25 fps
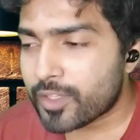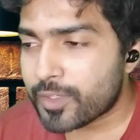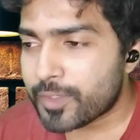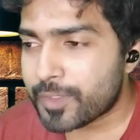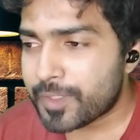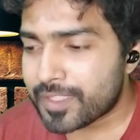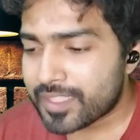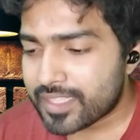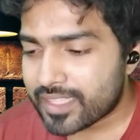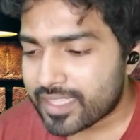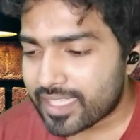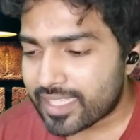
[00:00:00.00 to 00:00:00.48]
do
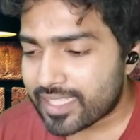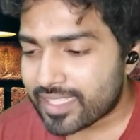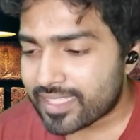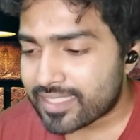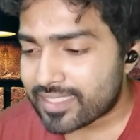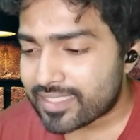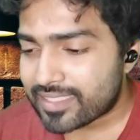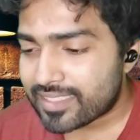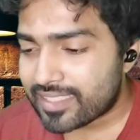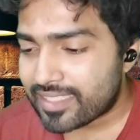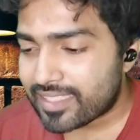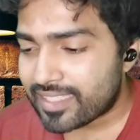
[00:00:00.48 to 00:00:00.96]
you think
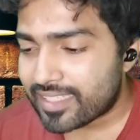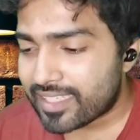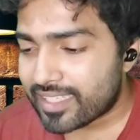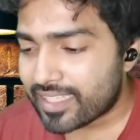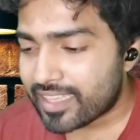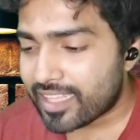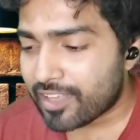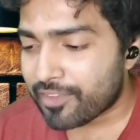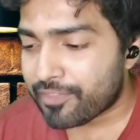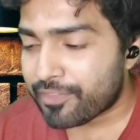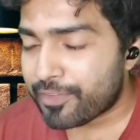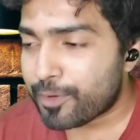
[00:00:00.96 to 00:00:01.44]

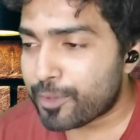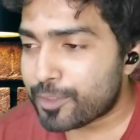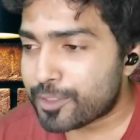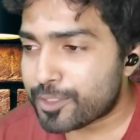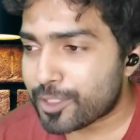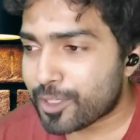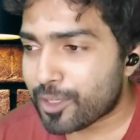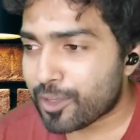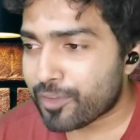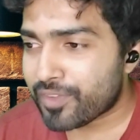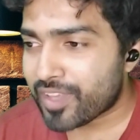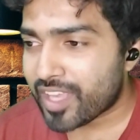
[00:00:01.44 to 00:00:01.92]
the
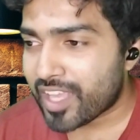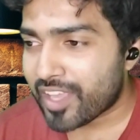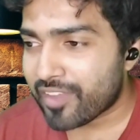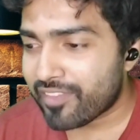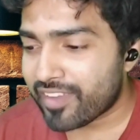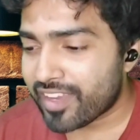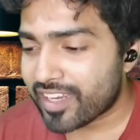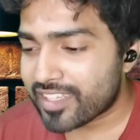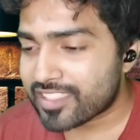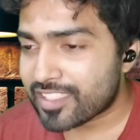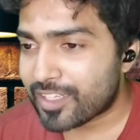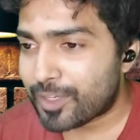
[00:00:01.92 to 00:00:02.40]
future of
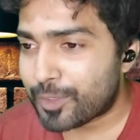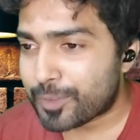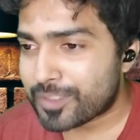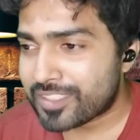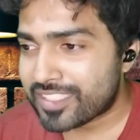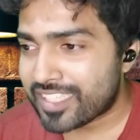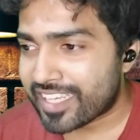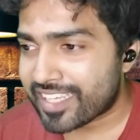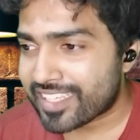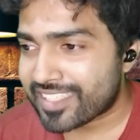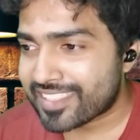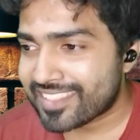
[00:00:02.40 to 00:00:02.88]
aviation looks
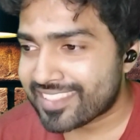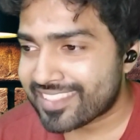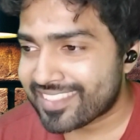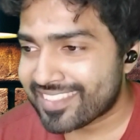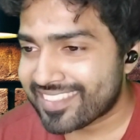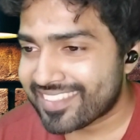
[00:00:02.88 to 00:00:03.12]
like?